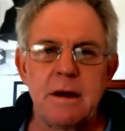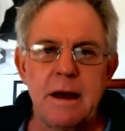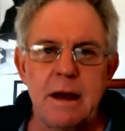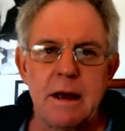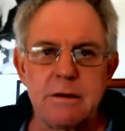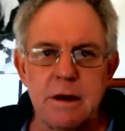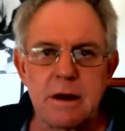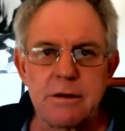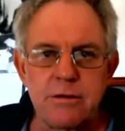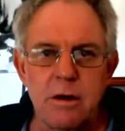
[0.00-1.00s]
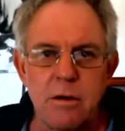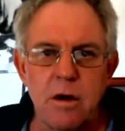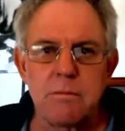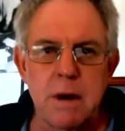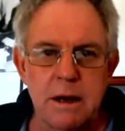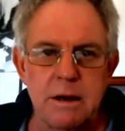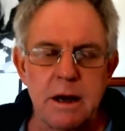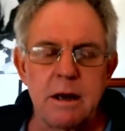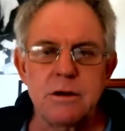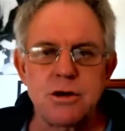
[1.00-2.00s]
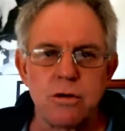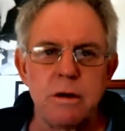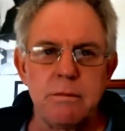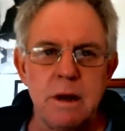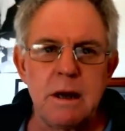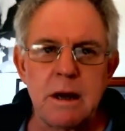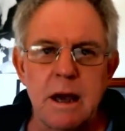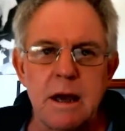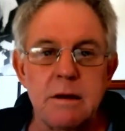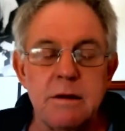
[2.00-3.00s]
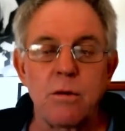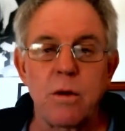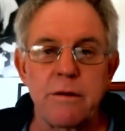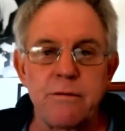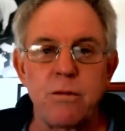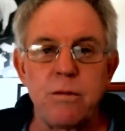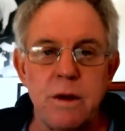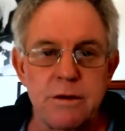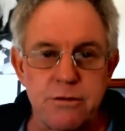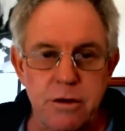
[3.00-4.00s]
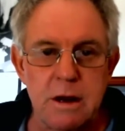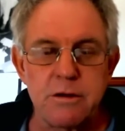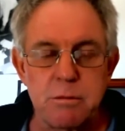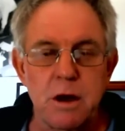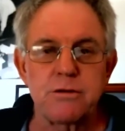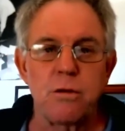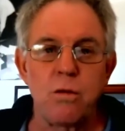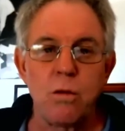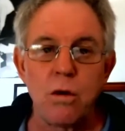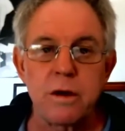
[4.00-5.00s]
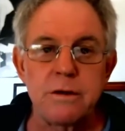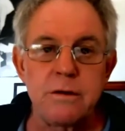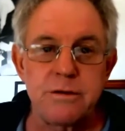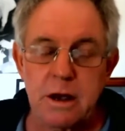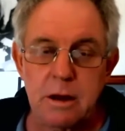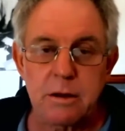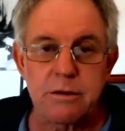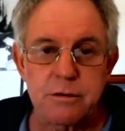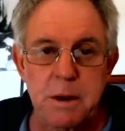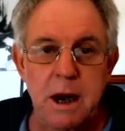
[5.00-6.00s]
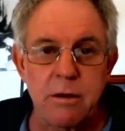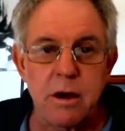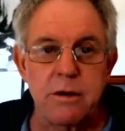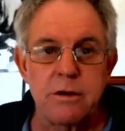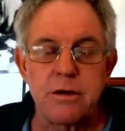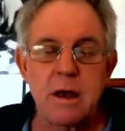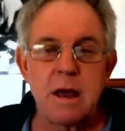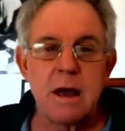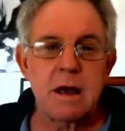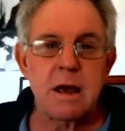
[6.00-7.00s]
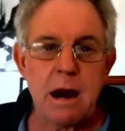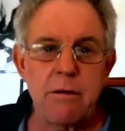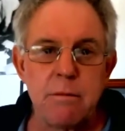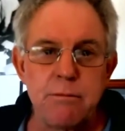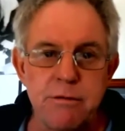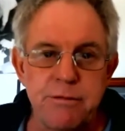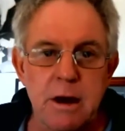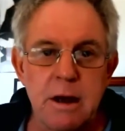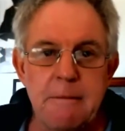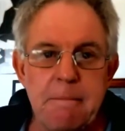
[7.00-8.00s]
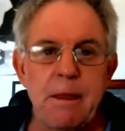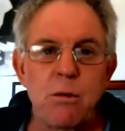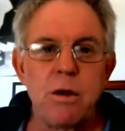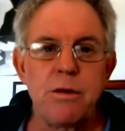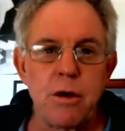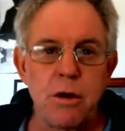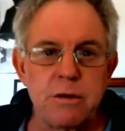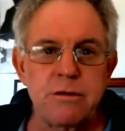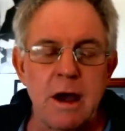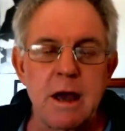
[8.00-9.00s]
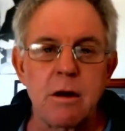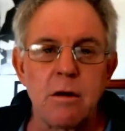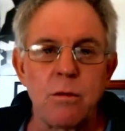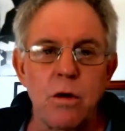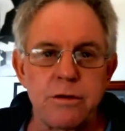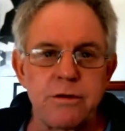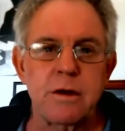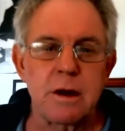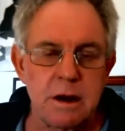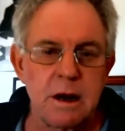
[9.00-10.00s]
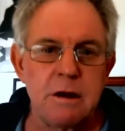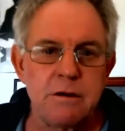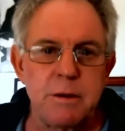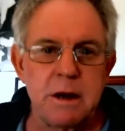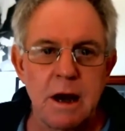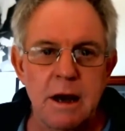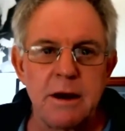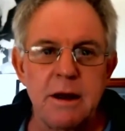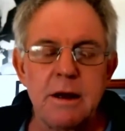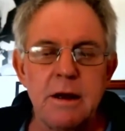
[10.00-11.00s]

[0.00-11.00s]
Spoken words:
And so on Monday, join me and one of Australia's most awarded salon and spa owners, Karen Briffa, with her take on what's going to need to be done